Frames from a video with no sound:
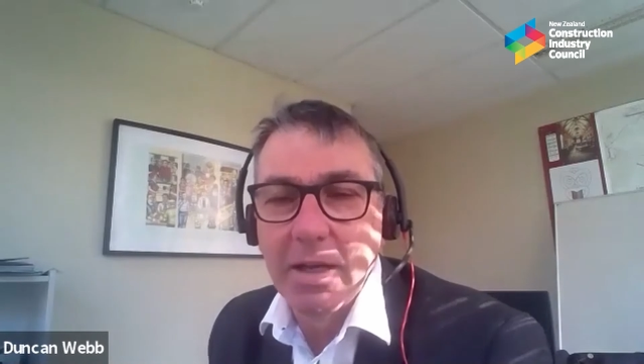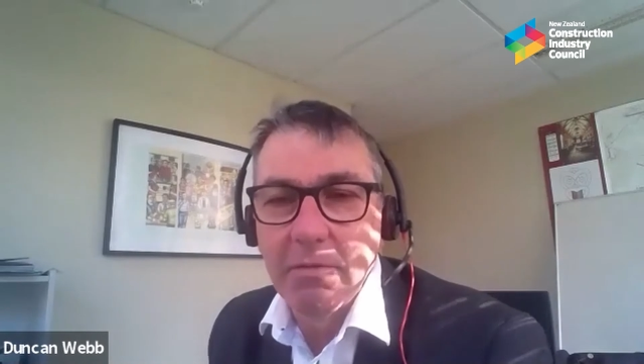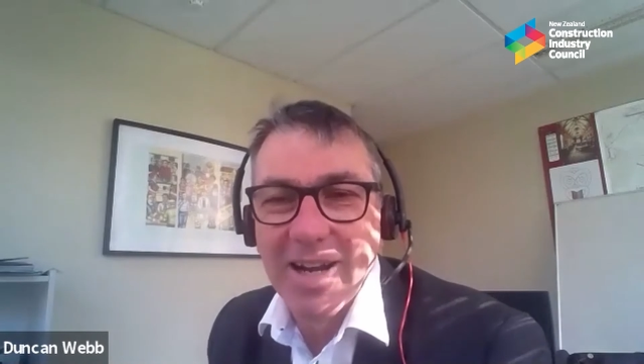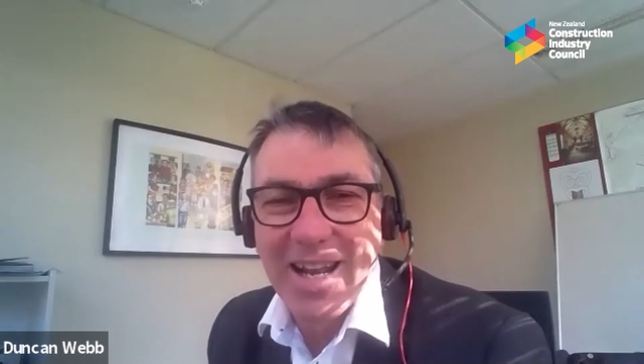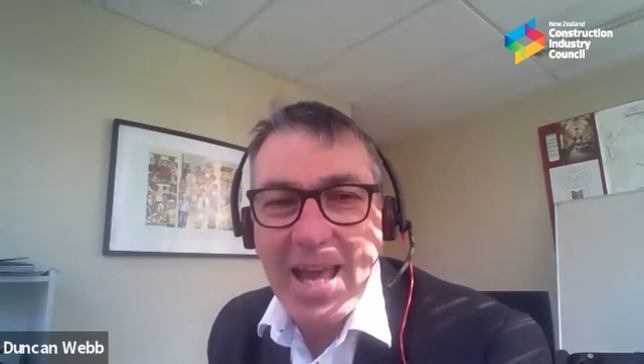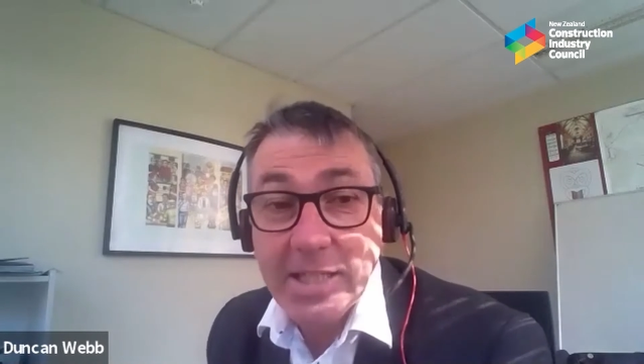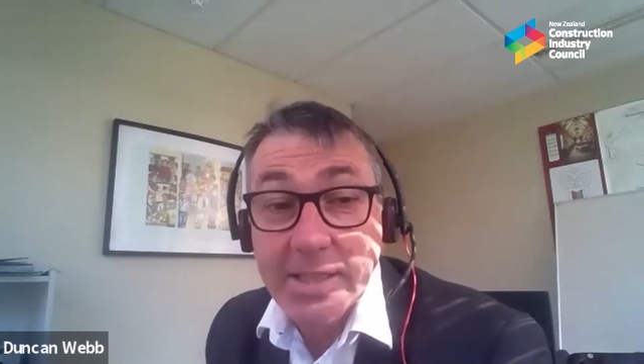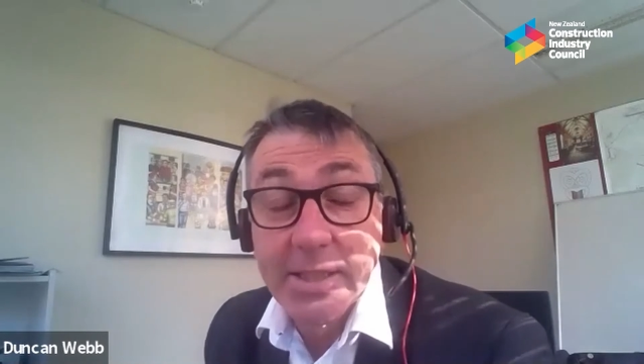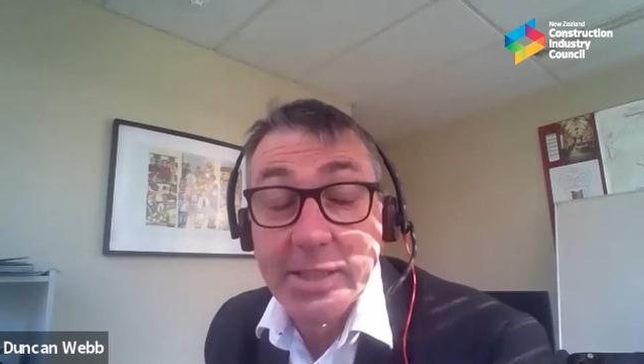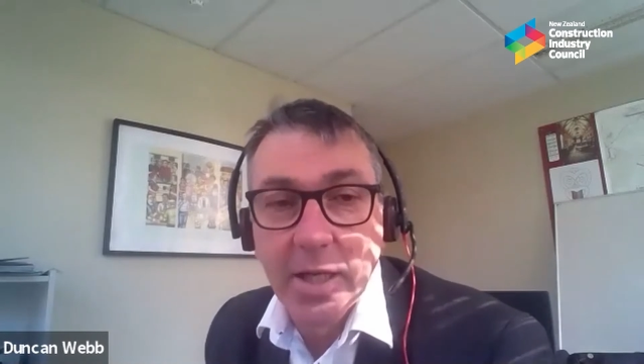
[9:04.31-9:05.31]

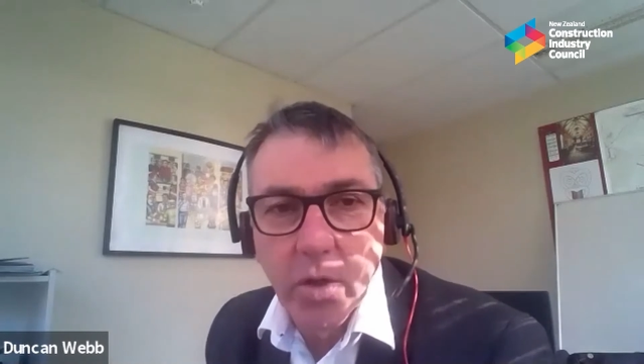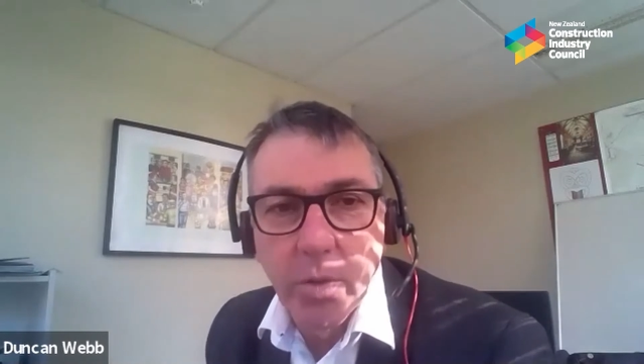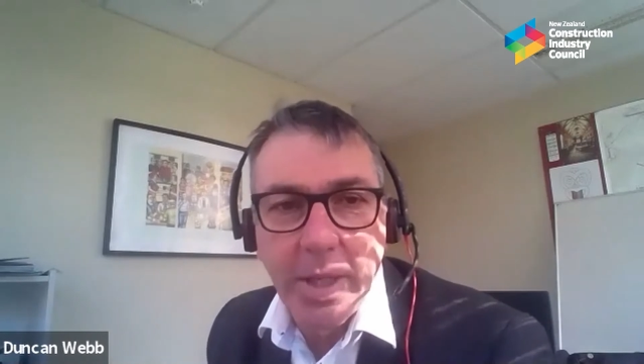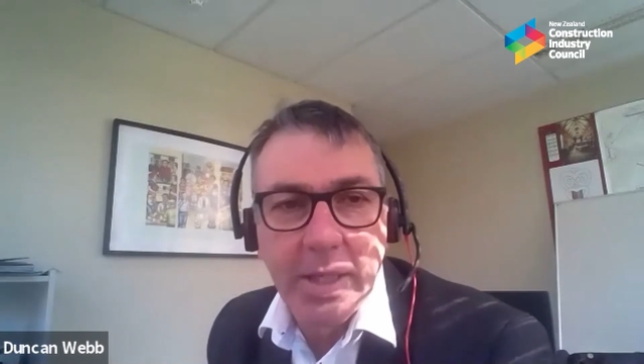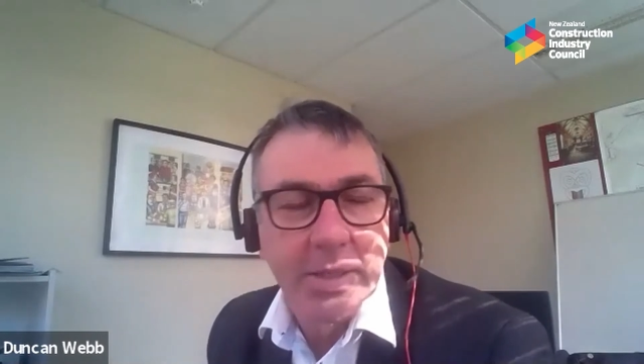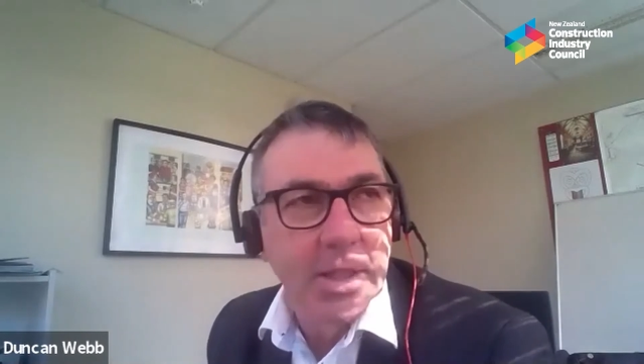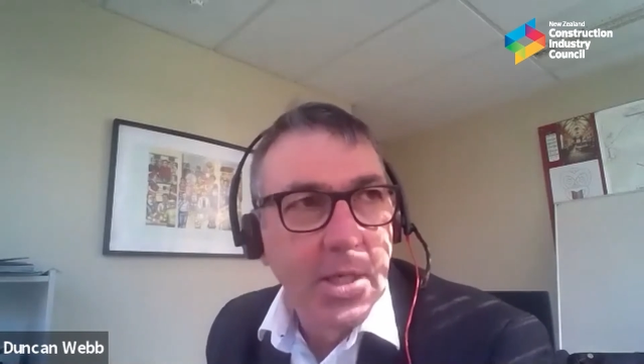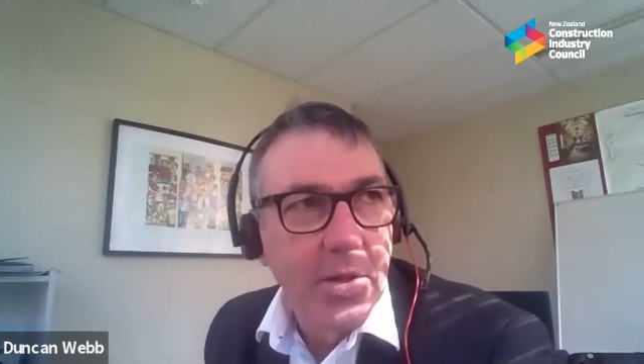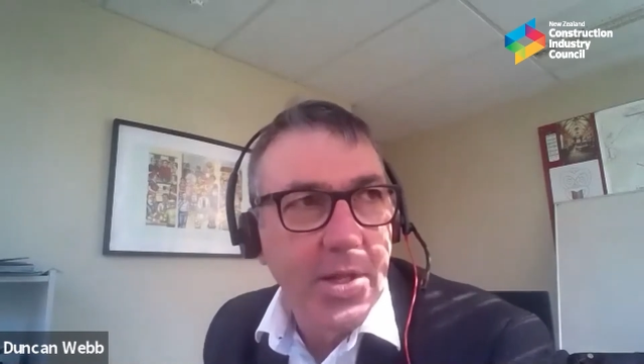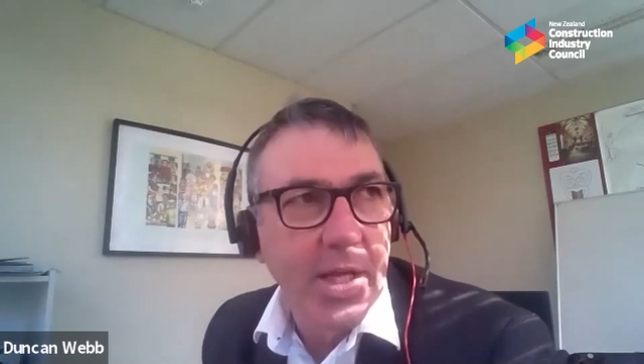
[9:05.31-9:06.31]
relaxes a little bit
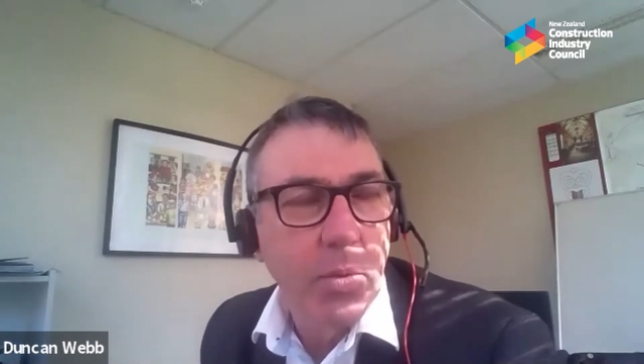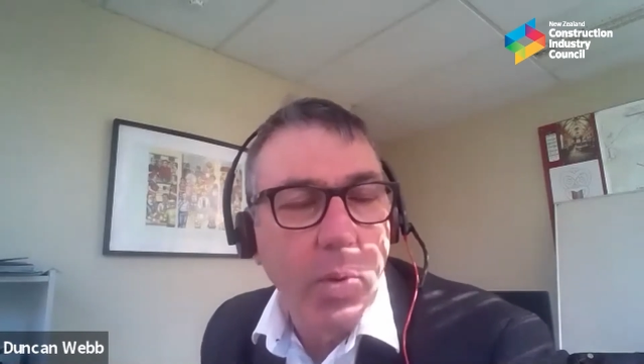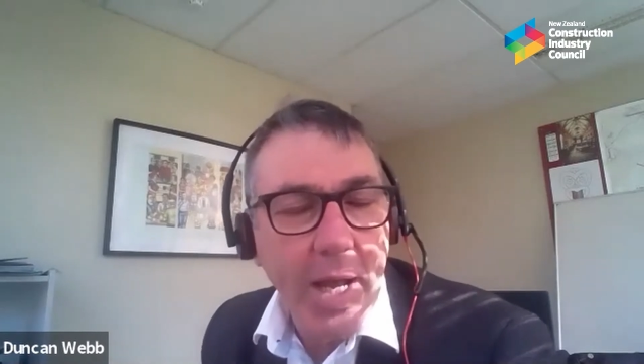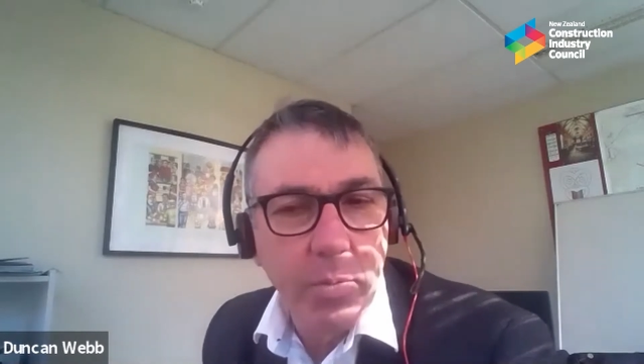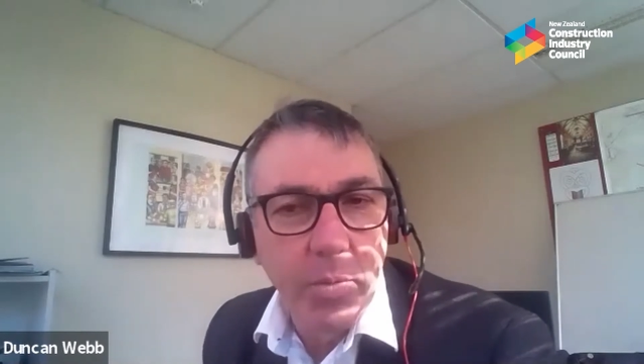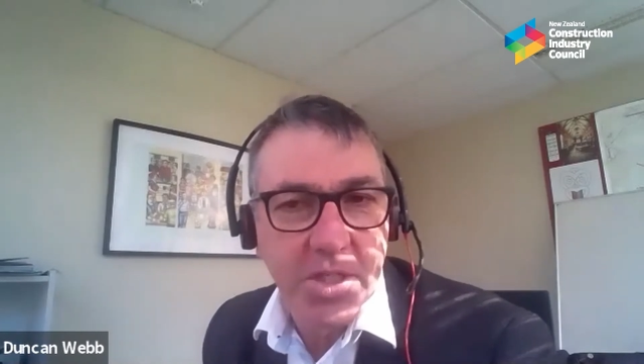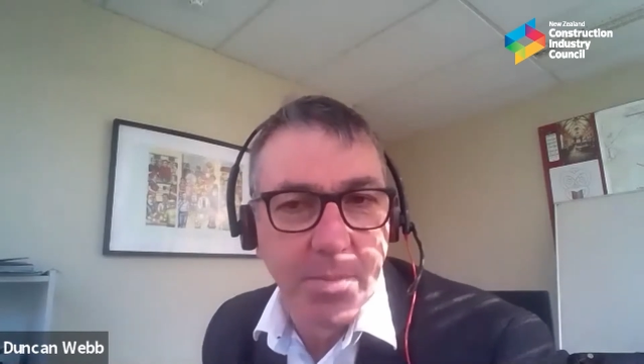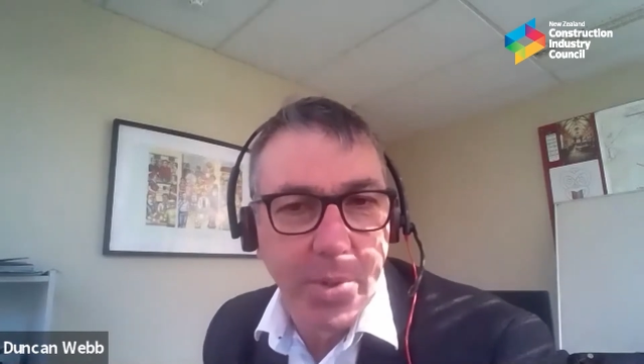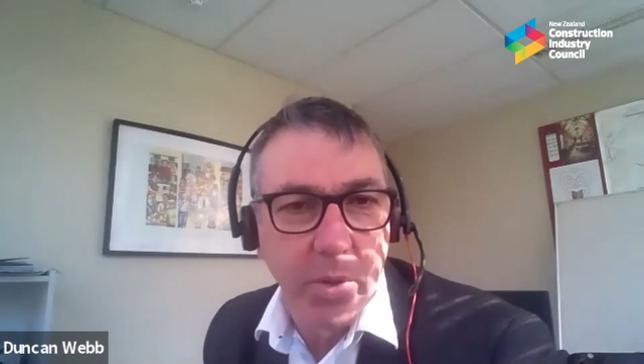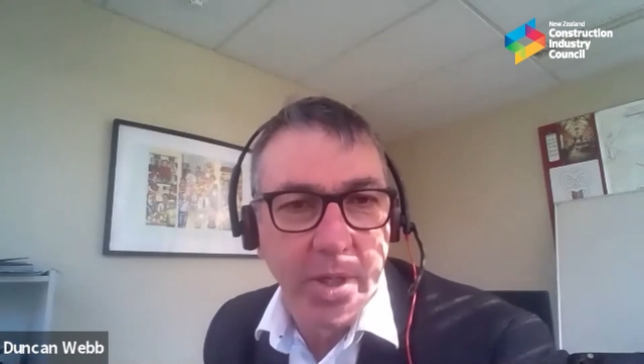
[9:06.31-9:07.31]
the way in which the
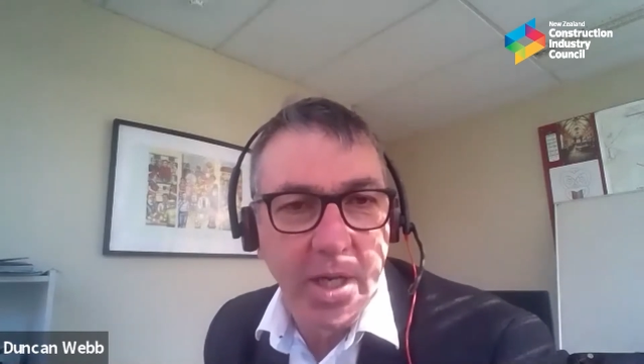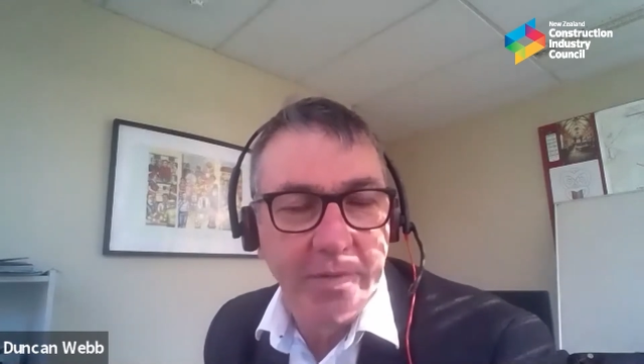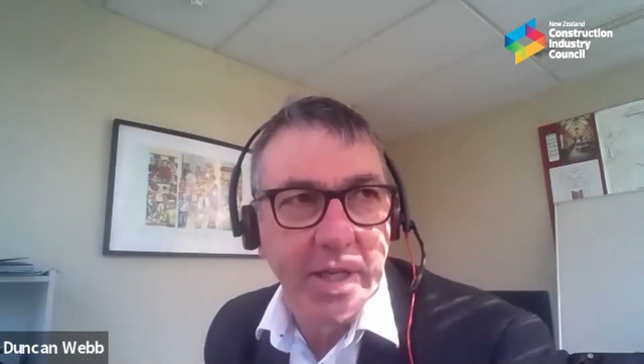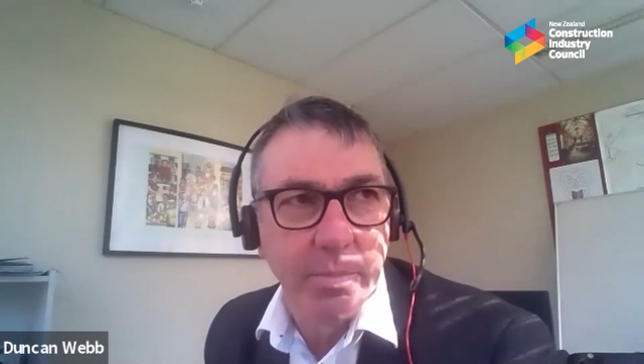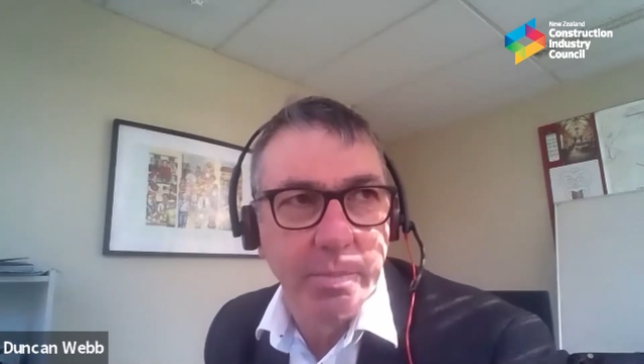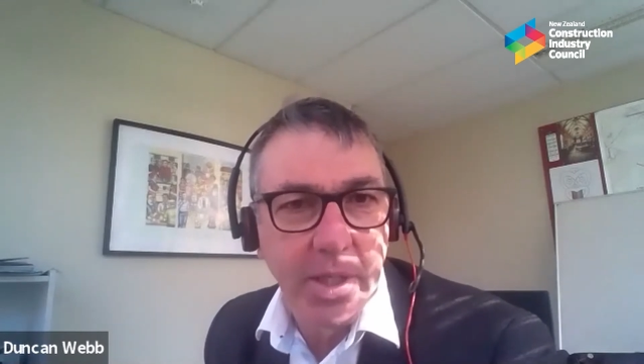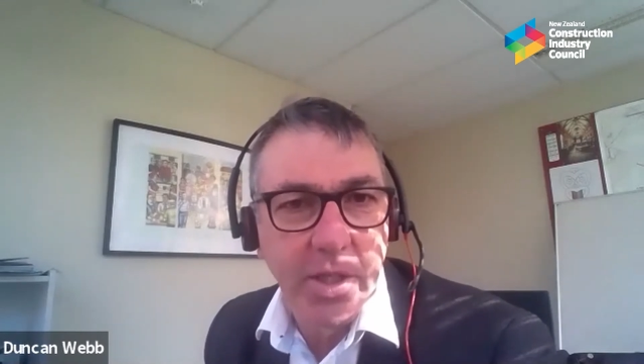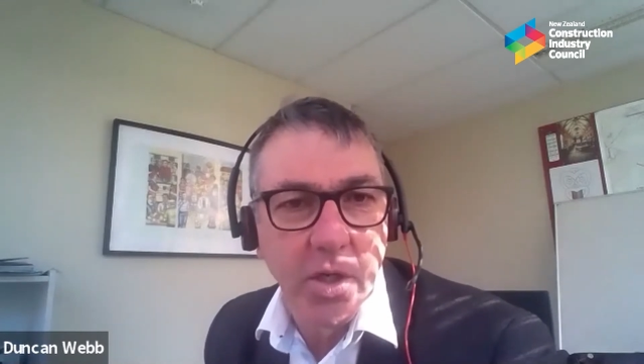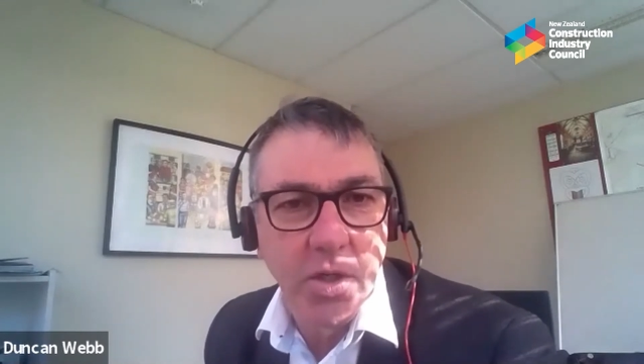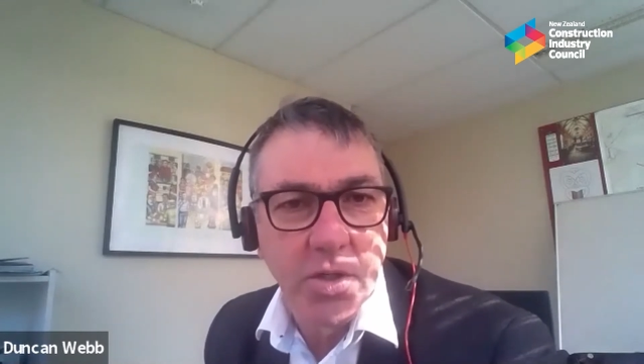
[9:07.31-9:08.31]
building levy can be
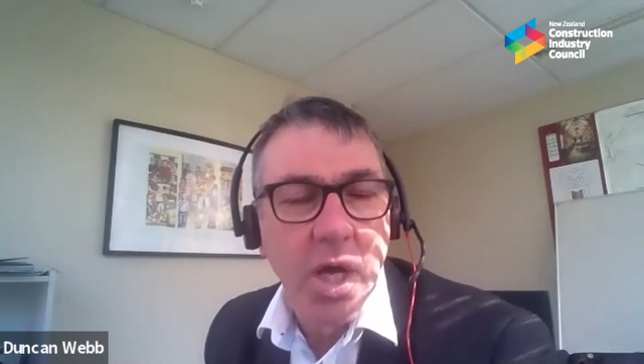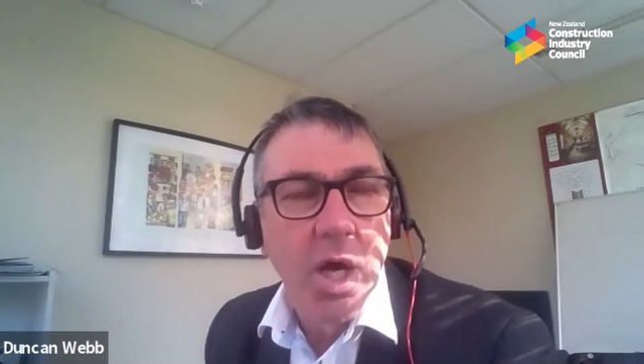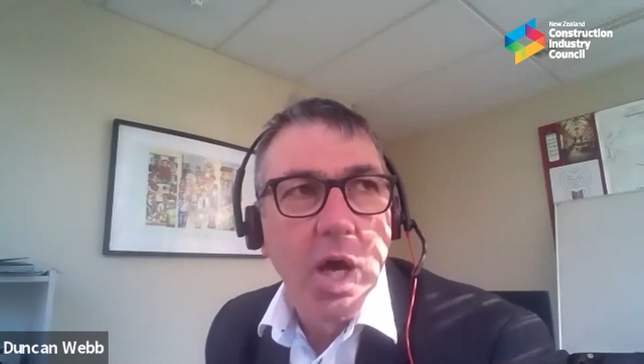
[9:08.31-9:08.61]
used.